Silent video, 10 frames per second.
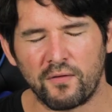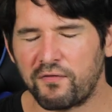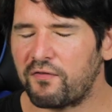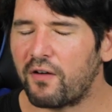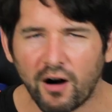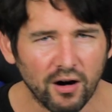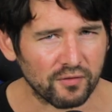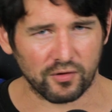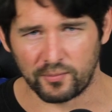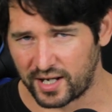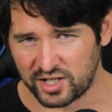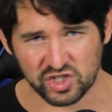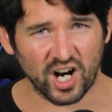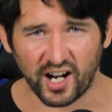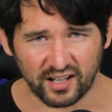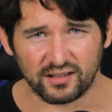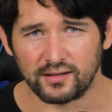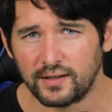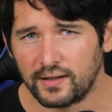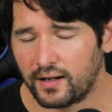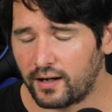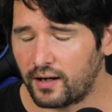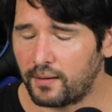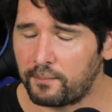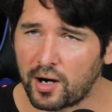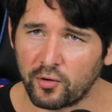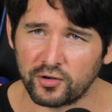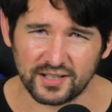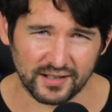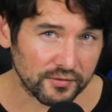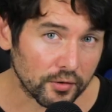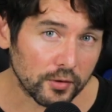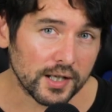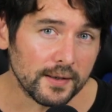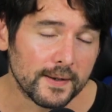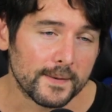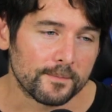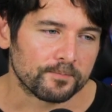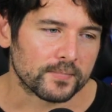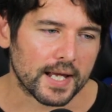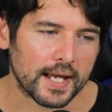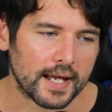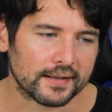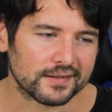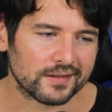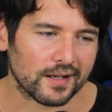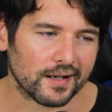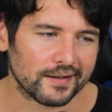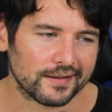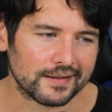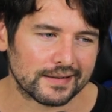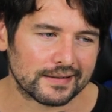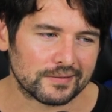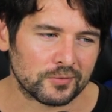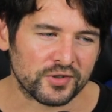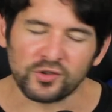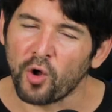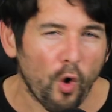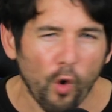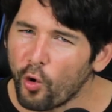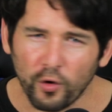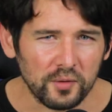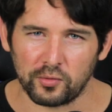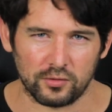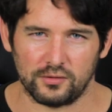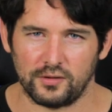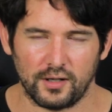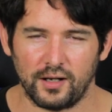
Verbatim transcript: a far from agile power delivery, and with a horrible